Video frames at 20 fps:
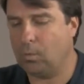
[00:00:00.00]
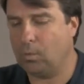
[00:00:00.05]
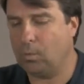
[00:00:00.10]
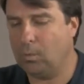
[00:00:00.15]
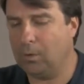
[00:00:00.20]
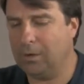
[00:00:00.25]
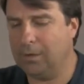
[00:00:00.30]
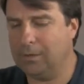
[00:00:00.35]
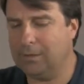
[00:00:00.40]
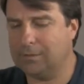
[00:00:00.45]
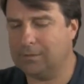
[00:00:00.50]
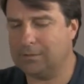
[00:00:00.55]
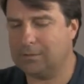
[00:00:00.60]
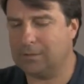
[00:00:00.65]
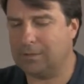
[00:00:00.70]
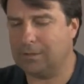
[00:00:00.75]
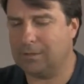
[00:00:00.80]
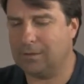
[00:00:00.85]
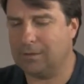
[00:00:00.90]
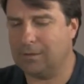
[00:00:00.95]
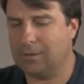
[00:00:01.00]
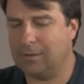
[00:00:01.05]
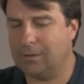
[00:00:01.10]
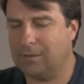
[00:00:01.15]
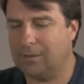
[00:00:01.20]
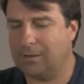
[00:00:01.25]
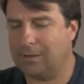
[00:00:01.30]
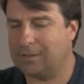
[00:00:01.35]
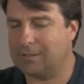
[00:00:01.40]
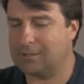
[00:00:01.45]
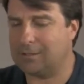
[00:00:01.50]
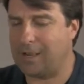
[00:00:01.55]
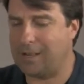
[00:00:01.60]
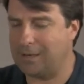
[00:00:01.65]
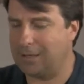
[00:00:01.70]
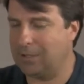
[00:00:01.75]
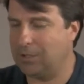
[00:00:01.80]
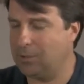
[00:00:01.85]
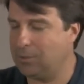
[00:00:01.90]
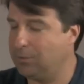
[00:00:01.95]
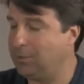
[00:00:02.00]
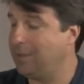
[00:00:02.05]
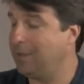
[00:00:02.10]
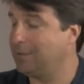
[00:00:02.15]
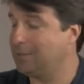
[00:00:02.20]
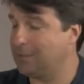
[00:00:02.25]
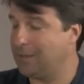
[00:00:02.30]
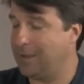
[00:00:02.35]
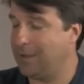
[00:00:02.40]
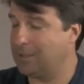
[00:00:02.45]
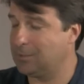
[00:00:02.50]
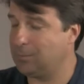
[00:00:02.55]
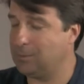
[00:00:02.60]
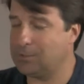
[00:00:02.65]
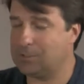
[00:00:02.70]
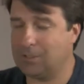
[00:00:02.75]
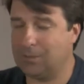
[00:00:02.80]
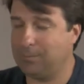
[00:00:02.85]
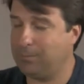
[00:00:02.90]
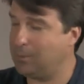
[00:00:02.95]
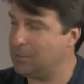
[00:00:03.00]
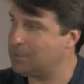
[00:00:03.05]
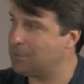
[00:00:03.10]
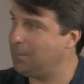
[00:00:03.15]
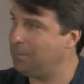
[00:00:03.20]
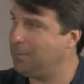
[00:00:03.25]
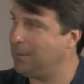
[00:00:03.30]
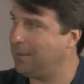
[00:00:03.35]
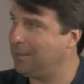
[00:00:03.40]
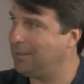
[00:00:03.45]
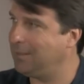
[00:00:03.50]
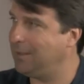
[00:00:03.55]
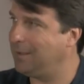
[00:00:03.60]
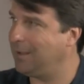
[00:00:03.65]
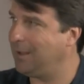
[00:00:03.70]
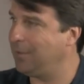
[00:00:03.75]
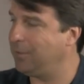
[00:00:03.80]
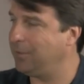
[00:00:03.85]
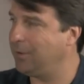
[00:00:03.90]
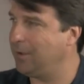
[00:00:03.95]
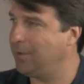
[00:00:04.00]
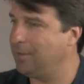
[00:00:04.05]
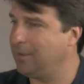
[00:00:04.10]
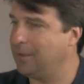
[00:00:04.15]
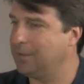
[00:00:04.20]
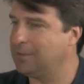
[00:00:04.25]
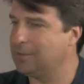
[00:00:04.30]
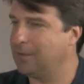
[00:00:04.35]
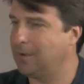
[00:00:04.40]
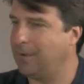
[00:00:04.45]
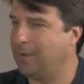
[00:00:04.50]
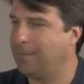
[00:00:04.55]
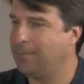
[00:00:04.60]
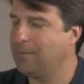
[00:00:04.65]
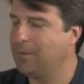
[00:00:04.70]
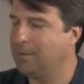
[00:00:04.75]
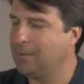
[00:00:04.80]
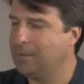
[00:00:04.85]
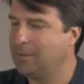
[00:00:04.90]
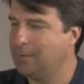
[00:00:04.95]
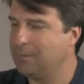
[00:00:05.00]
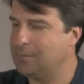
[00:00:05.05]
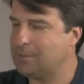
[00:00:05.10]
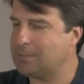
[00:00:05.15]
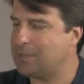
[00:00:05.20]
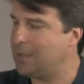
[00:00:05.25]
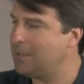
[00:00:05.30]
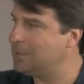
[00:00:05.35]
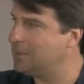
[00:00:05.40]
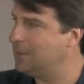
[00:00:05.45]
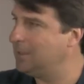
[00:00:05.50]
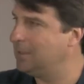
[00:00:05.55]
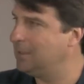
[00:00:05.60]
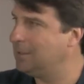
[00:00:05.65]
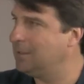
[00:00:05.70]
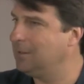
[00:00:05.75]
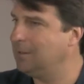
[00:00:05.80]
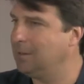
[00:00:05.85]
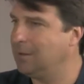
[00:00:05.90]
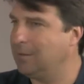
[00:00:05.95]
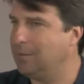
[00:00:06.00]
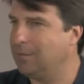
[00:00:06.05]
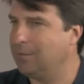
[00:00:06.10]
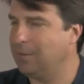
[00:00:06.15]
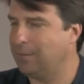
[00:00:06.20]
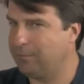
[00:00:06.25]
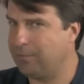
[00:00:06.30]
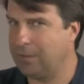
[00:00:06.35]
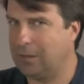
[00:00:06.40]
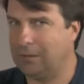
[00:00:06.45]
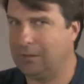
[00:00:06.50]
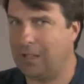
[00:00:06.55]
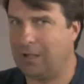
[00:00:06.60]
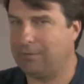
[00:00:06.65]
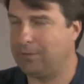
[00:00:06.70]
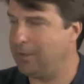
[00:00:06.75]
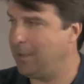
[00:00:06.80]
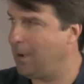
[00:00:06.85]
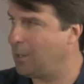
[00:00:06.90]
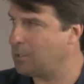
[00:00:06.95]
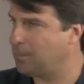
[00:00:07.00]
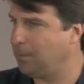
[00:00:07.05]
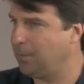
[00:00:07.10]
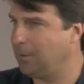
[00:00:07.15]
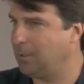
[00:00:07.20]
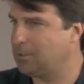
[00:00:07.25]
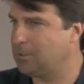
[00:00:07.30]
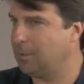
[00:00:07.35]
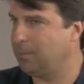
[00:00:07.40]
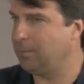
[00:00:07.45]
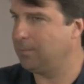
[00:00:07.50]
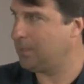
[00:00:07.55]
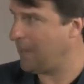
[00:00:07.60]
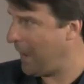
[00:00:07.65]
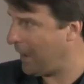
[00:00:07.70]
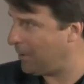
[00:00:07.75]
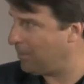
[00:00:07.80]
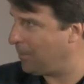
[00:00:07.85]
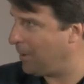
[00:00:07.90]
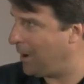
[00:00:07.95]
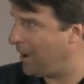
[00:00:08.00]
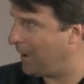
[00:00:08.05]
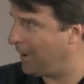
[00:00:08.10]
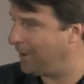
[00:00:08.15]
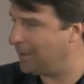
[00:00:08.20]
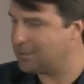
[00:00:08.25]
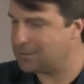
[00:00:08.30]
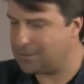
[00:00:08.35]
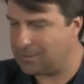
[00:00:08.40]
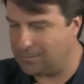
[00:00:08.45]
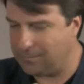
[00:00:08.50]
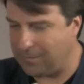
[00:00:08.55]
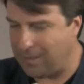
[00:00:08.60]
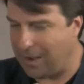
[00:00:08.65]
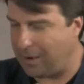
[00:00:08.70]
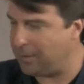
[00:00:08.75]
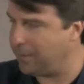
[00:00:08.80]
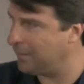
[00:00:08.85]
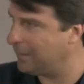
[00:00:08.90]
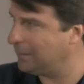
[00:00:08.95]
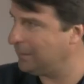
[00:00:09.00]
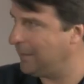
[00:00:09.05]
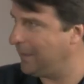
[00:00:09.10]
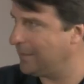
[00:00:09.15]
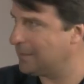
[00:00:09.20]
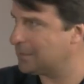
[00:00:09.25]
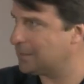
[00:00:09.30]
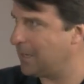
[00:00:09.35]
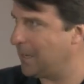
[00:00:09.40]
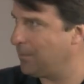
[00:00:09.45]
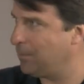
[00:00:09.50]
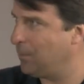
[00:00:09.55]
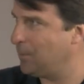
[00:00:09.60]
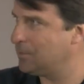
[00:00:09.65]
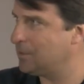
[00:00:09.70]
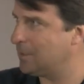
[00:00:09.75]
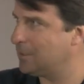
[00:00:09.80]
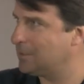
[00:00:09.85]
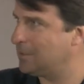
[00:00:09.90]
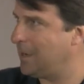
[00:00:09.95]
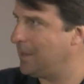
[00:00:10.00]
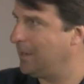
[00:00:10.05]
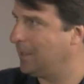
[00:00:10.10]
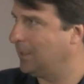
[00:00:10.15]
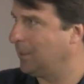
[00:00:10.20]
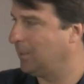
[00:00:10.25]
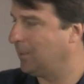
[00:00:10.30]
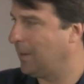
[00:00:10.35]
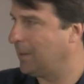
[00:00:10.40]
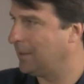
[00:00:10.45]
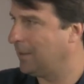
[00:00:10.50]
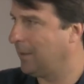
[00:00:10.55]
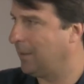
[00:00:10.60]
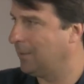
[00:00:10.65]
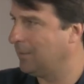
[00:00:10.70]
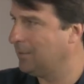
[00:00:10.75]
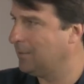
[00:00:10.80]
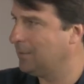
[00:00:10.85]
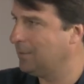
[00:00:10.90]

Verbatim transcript: what's exciting you these days? What's the what's the big thing out there that uh, besides the you know for the love of the entrepreneurship tech wise out in the landscape what's exciting you right now